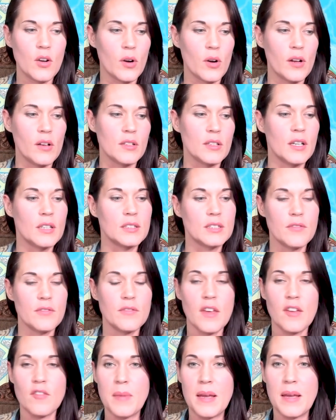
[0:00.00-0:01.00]
or as if
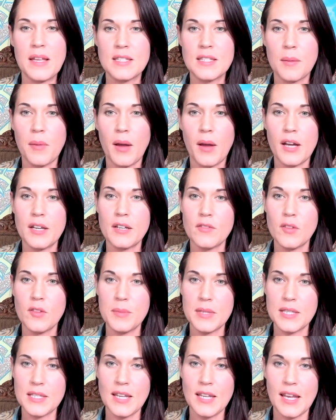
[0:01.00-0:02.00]
they've made some kind of a
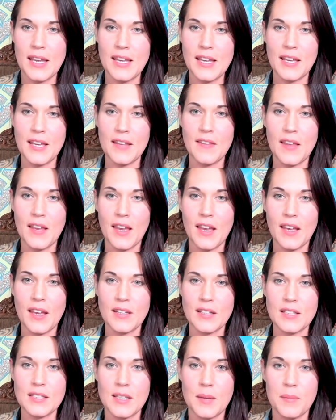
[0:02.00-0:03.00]
mistake and they
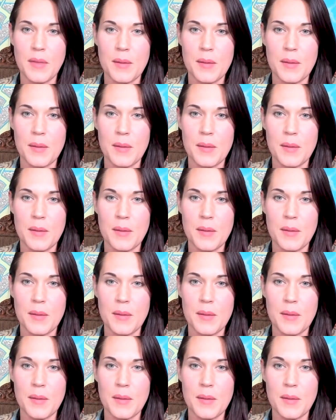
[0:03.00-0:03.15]
can't accept